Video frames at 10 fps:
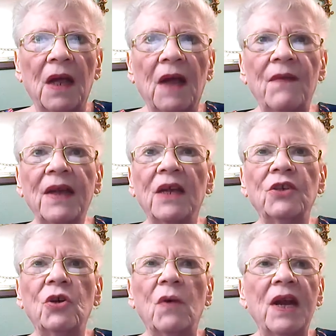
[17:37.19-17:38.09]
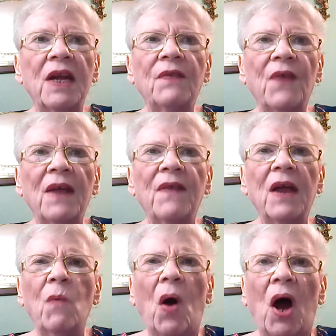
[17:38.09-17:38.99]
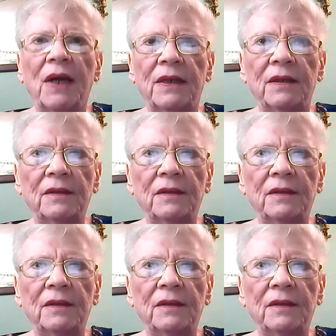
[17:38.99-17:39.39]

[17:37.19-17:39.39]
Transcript: And they can do anything they want.